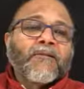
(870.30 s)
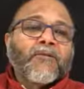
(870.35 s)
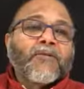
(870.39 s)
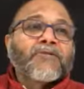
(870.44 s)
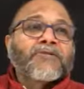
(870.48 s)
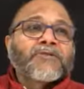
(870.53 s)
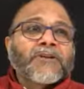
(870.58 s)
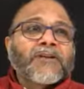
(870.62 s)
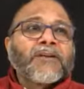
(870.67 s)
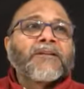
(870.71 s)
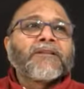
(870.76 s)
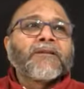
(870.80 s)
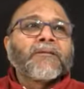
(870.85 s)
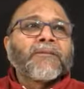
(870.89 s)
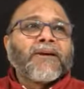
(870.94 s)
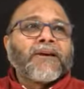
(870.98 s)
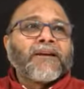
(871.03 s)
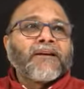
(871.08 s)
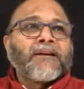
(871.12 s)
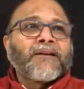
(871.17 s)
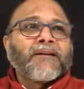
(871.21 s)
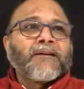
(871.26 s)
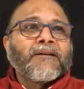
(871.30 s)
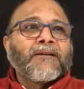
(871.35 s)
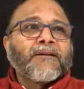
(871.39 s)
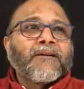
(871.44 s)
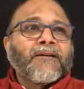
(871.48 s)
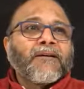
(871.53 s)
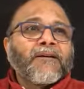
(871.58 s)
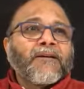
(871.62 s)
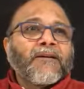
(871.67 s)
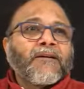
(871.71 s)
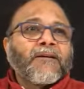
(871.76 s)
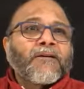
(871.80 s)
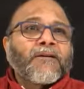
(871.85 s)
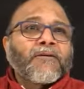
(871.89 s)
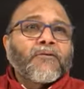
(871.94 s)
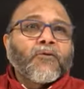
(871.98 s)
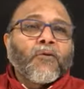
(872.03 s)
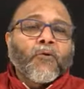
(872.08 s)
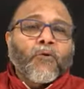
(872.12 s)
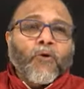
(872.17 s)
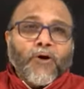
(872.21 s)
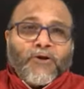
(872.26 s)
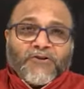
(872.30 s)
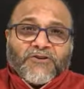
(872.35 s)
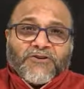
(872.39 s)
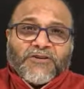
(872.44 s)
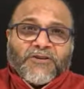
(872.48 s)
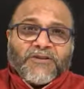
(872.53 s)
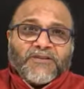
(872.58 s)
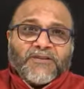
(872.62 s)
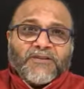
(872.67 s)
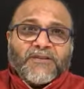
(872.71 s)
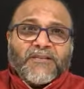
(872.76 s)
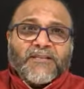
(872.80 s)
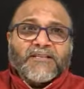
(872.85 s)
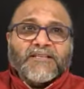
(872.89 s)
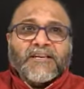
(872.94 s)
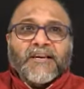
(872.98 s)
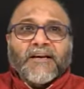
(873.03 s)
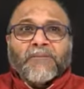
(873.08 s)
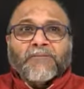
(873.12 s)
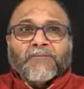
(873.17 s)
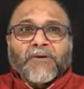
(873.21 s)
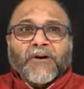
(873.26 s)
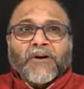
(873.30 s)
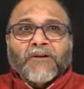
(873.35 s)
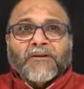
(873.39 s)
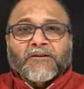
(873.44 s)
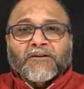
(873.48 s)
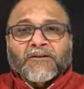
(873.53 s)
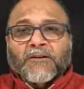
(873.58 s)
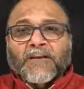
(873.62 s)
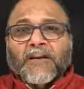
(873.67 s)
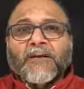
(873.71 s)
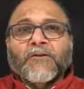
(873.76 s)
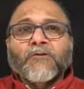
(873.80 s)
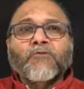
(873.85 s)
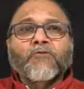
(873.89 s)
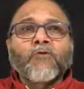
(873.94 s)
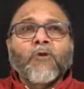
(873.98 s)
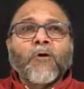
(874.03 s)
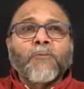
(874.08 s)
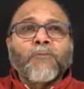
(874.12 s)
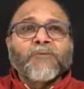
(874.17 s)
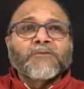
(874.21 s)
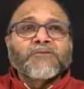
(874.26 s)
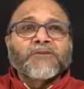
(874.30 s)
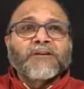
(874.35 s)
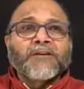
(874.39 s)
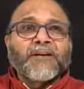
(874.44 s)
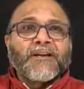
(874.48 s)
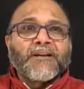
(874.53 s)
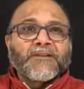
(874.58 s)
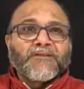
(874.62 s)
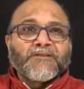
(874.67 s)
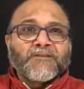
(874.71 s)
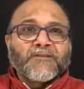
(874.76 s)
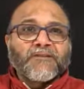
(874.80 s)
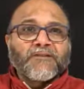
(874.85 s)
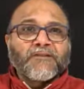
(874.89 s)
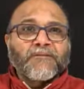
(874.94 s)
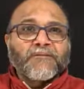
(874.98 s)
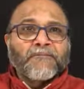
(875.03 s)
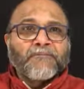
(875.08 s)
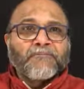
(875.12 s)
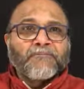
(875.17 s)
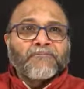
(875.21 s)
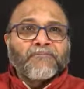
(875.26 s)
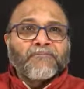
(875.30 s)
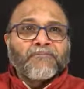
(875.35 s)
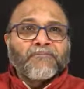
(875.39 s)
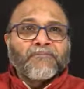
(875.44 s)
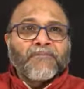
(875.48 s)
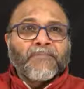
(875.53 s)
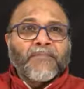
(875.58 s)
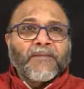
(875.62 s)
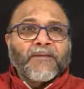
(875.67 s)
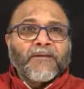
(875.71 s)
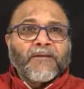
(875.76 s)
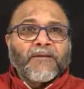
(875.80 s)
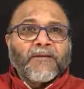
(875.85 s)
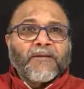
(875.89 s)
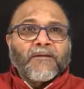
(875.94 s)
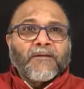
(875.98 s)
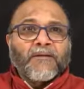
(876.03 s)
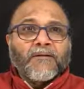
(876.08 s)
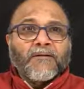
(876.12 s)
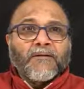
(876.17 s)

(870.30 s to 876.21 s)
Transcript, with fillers: You are still in the mind. Yeah, so, so, so, consciousness and Prakriti are two opposite nature. True.